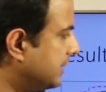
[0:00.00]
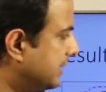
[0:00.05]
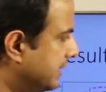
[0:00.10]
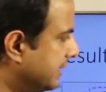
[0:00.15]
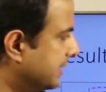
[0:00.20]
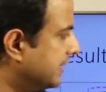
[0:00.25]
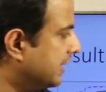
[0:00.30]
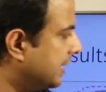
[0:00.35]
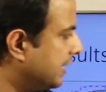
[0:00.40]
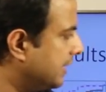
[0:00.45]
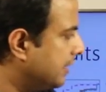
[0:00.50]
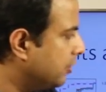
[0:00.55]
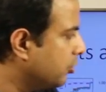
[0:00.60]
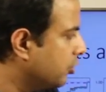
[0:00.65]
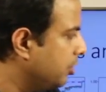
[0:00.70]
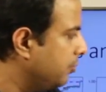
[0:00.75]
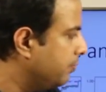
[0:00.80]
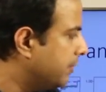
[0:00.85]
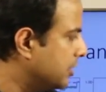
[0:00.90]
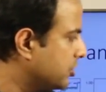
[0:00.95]
did a
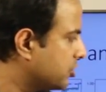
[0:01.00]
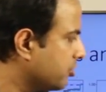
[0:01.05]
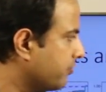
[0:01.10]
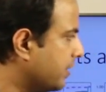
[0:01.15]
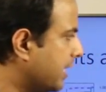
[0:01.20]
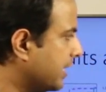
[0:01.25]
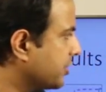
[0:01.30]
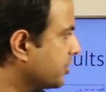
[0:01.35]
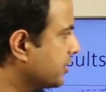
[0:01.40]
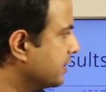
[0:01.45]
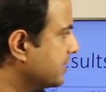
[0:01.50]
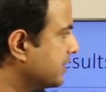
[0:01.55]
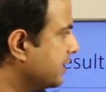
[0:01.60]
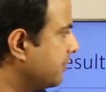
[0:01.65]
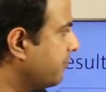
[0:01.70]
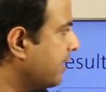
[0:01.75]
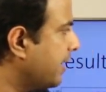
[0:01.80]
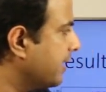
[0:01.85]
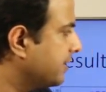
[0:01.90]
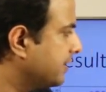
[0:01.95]
whole bunch of actions. In
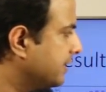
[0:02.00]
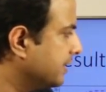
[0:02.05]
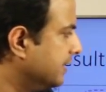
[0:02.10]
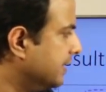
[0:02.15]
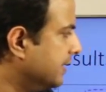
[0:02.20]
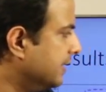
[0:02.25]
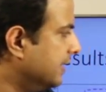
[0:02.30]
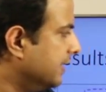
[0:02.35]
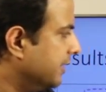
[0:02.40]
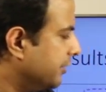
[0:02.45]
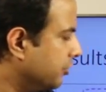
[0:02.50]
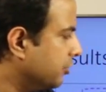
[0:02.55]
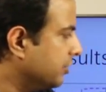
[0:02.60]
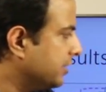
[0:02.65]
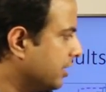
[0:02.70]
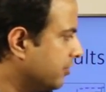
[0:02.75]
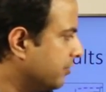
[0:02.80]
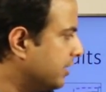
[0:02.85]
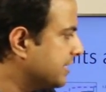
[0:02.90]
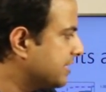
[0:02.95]
fact,
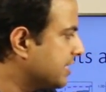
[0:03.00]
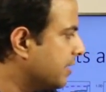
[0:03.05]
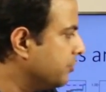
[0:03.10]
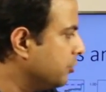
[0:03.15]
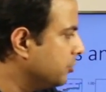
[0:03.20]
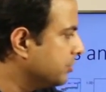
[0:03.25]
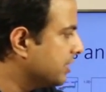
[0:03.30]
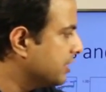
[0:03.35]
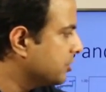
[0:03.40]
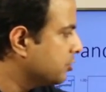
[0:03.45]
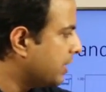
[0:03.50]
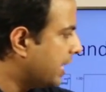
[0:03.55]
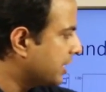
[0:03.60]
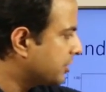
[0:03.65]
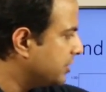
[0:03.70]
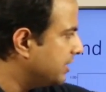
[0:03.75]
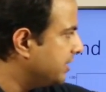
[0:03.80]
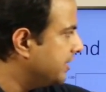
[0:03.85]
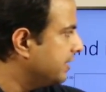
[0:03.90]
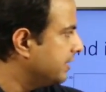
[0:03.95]
there were some users who
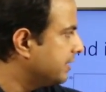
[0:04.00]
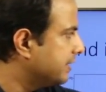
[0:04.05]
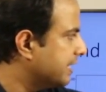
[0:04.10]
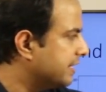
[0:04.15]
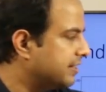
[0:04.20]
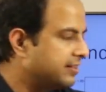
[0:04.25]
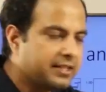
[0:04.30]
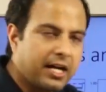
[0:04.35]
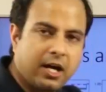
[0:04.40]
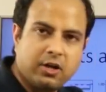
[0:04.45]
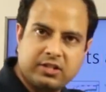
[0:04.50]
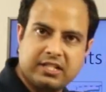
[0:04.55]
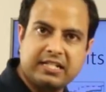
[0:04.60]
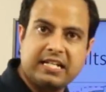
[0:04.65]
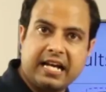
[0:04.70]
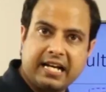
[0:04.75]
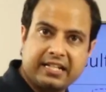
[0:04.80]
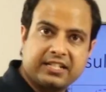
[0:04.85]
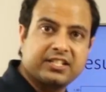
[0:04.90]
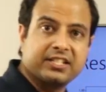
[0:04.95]
actually did 10,000
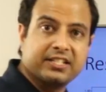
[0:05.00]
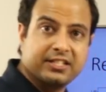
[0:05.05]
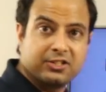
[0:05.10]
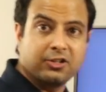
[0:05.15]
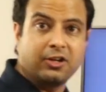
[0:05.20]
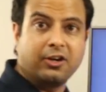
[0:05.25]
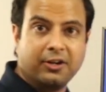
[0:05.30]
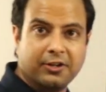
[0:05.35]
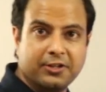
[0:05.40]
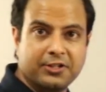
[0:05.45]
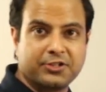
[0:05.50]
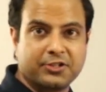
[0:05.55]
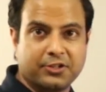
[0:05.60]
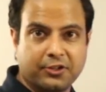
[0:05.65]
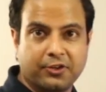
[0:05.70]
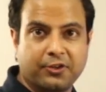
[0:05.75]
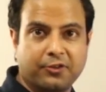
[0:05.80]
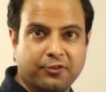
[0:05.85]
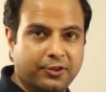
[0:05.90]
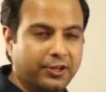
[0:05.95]
actions
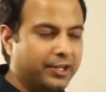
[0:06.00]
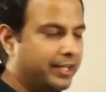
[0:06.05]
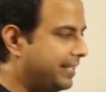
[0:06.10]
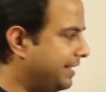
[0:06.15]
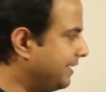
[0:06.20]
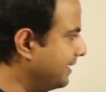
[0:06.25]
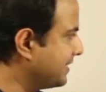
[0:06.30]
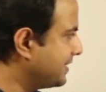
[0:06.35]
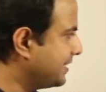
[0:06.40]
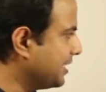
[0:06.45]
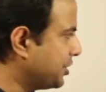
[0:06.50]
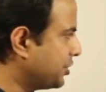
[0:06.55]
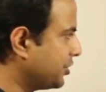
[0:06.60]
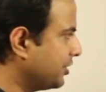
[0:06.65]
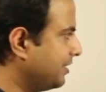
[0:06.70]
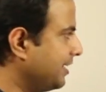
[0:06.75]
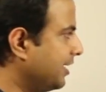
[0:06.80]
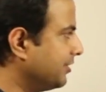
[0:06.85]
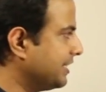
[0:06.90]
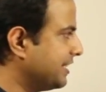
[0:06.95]
also in a
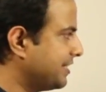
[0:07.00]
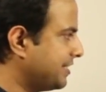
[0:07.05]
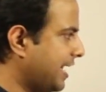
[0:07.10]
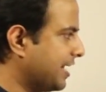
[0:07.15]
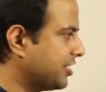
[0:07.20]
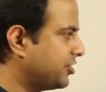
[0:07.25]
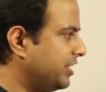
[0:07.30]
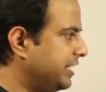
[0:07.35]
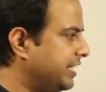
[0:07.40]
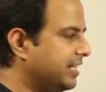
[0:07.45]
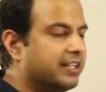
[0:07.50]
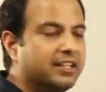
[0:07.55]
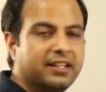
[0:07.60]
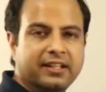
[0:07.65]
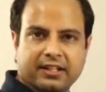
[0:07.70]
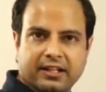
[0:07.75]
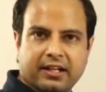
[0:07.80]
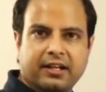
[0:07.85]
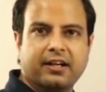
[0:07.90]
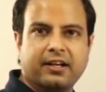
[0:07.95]
session. Now that's actually
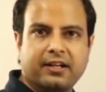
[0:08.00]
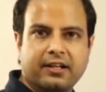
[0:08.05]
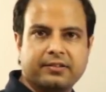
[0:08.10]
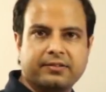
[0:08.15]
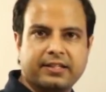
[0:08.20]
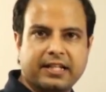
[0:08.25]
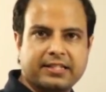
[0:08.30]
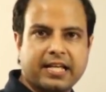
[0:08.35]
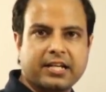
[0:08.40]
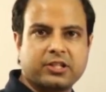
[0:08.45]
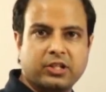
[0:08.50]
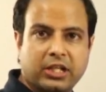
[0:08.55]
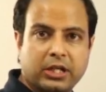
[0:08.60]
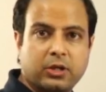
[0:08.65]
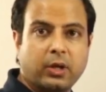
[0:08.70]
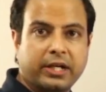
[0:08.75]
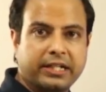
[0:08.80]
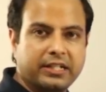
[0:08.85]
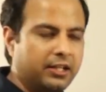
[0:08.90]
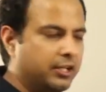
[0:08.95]

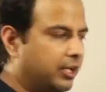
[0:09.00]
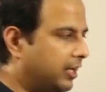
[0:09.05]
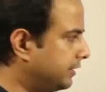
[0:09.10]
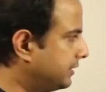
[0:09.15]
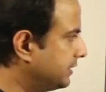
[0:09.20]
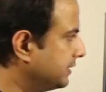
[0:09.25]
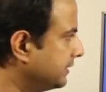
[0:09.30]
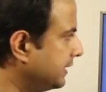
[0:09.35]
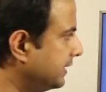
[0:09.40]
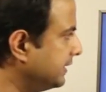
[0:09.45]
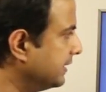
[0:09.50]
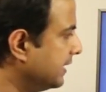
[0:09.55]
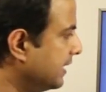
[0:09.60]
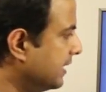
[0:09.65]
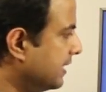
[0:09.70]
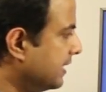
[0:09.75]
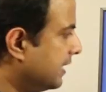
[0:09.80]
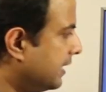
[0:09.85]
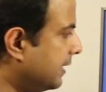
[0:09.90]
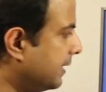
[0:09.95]
quite a lot, right?
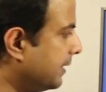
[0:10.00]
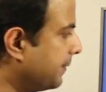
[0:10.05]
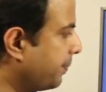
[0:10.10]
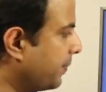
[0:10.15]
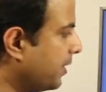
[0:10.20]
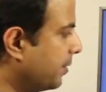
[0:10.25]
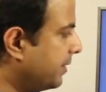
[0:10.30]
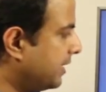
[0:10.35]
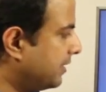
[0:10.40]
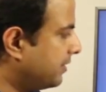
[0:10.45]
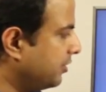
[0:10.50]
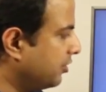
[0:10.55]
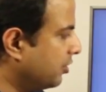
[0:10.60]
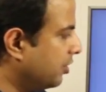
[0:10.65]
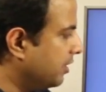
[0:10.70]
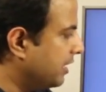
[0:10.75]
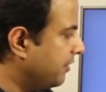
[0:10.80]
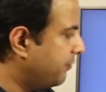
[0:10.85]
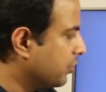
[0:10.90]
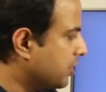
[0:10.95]
But
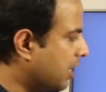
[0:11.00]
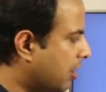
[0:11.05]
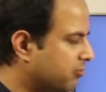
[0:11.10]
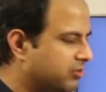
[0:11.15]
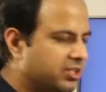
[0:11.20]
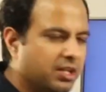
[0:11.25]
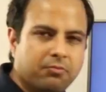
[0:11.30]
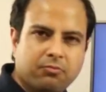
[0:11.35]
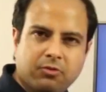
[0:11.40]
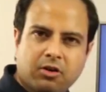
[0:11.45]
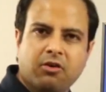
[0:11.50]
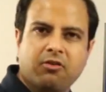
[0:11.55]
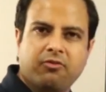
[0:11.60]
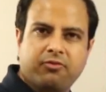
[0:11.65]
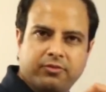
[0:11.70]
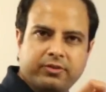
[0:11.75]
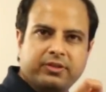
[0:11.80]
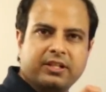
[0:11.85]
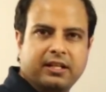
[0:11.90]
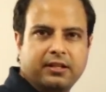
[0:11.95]
if you count the move,